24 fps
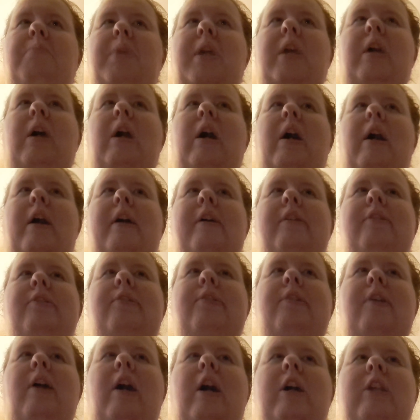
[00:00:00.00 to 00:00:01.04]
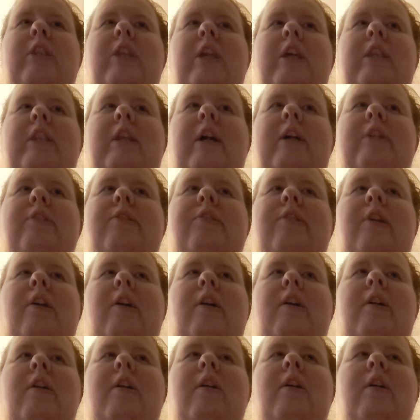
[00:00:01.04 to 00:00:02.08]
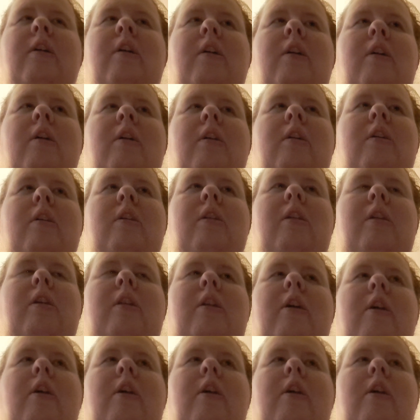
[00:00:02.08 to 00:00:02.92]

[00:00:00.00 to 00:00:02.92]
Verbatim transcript: because I think that's a, you